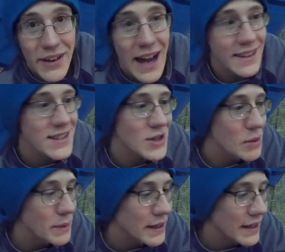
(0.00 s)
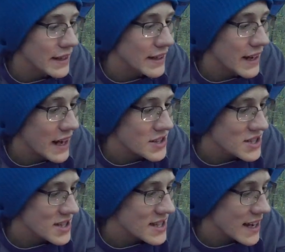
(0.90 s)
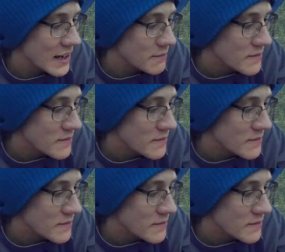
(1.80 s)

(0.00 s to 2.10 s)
to crack this open in just a second.